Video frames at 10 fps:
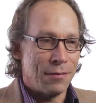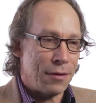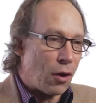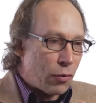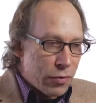
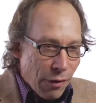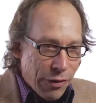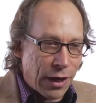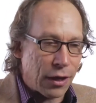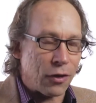You know,
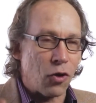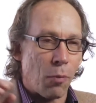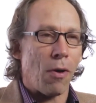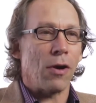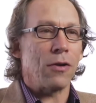nothing in it,
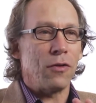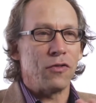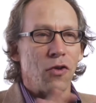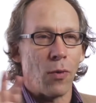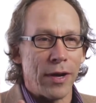no
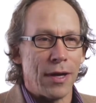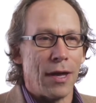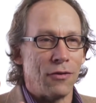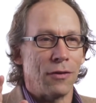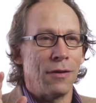particles, no
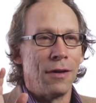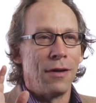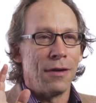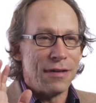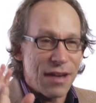radiation,
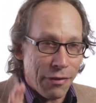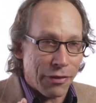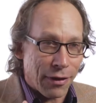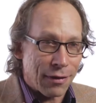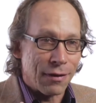
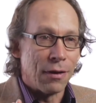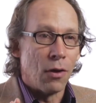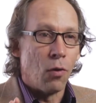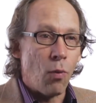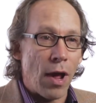nothing.
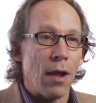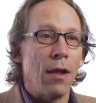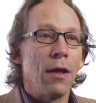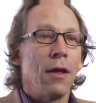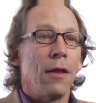
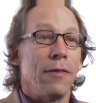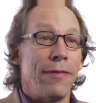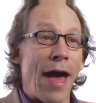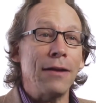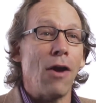Well,
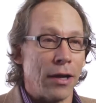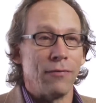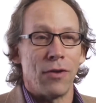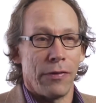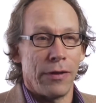that kind
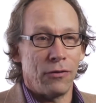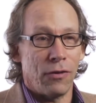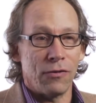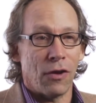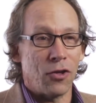of nothing
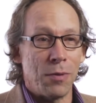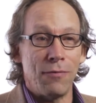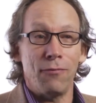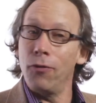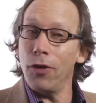turns out to
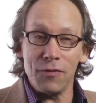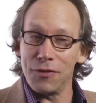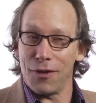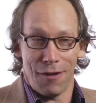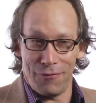be full of
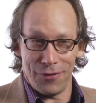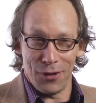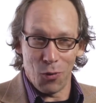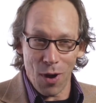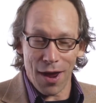stuff
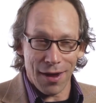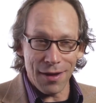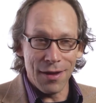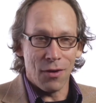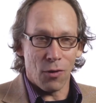in a
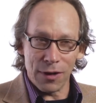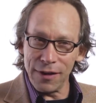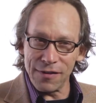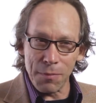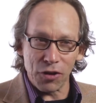way, or at
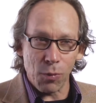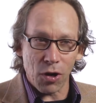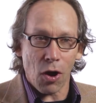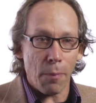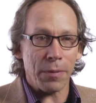least much
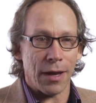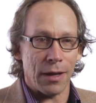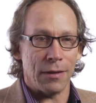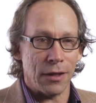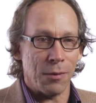more
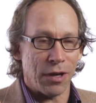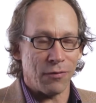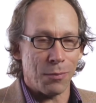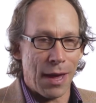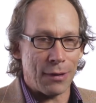complicated than you might
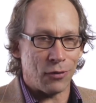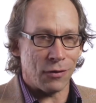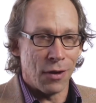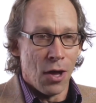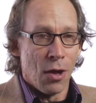have imagined,